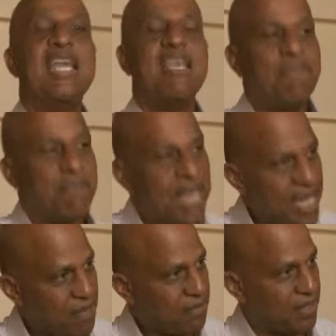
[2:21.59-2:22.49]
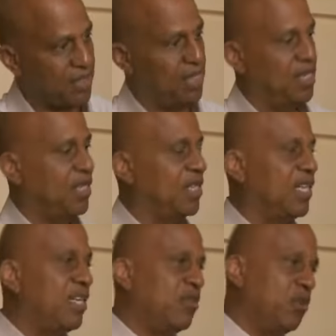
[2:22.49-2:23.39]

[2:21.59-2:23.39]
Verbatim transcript: if ever they